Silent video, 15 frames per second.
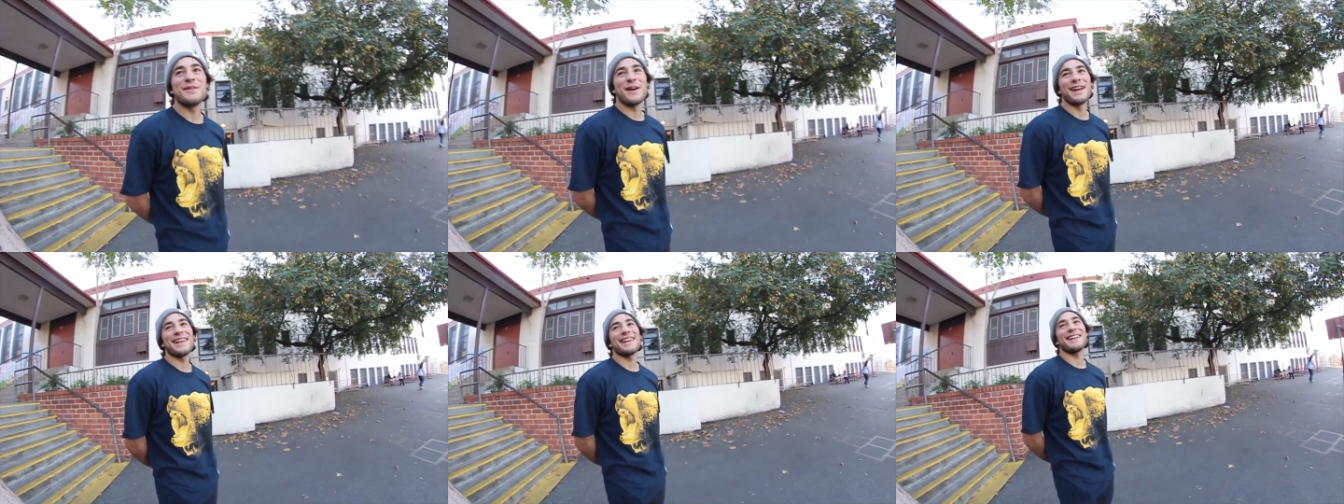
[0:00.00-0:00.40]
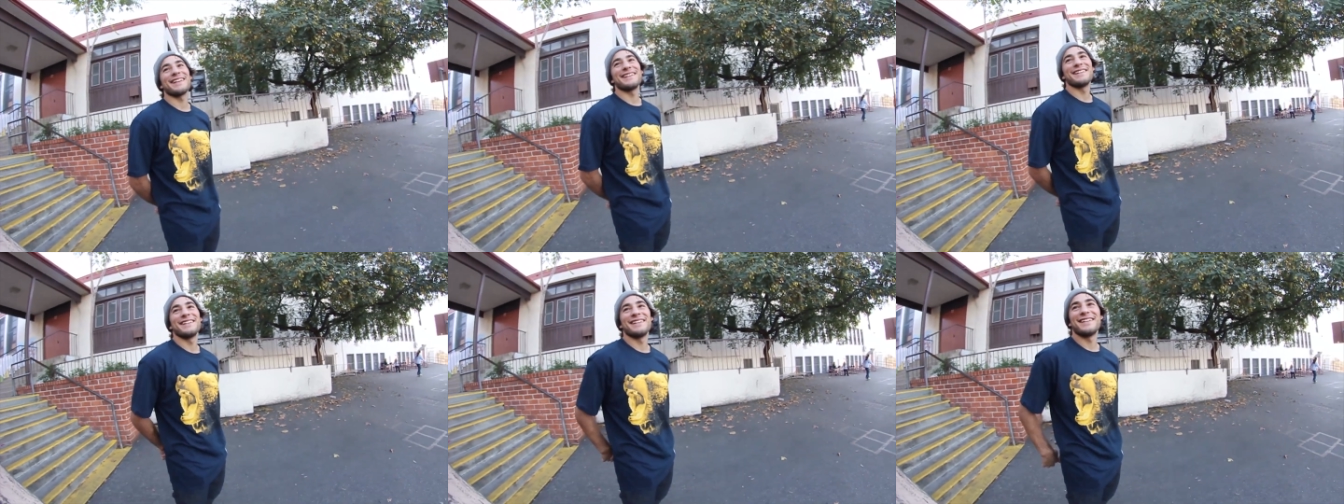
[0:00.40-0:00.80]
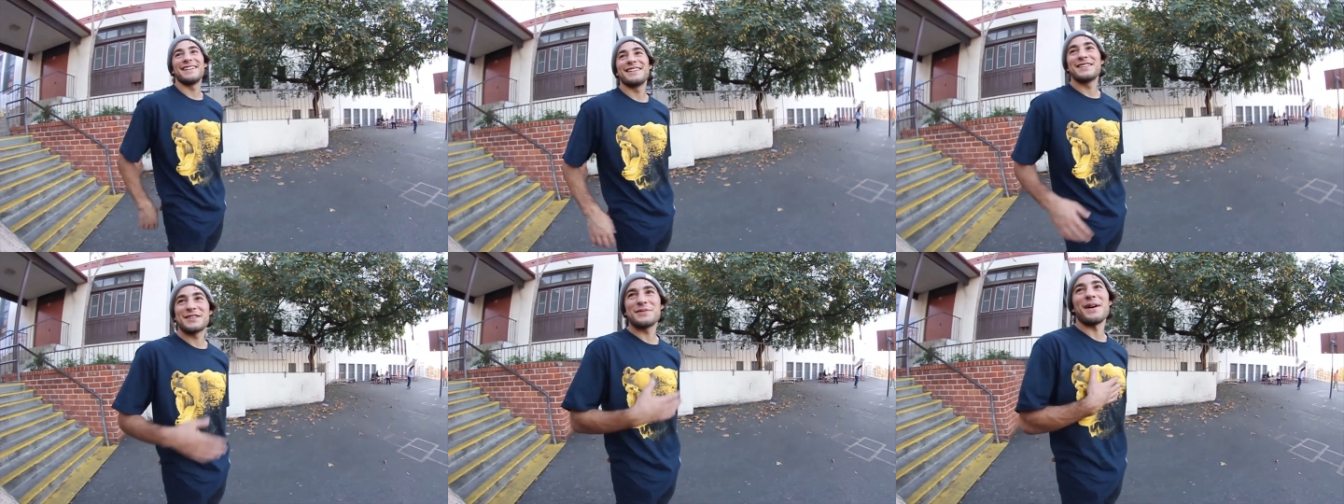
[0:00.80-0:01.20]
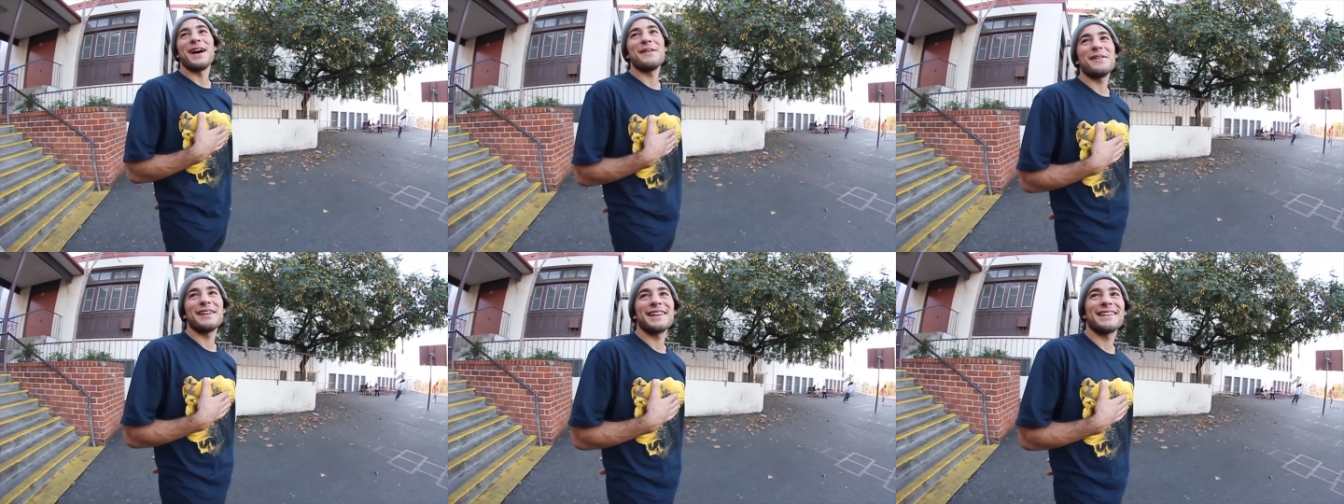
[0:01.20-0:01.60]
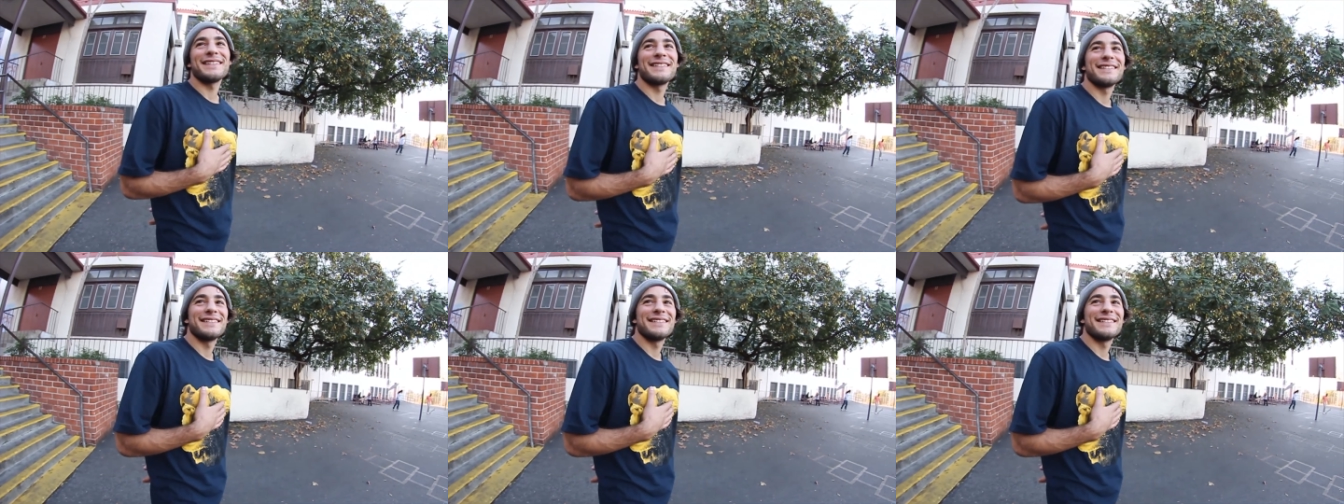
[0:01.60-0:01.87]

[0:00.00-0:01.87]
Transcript: you want it? I kind of want it. Do I want it?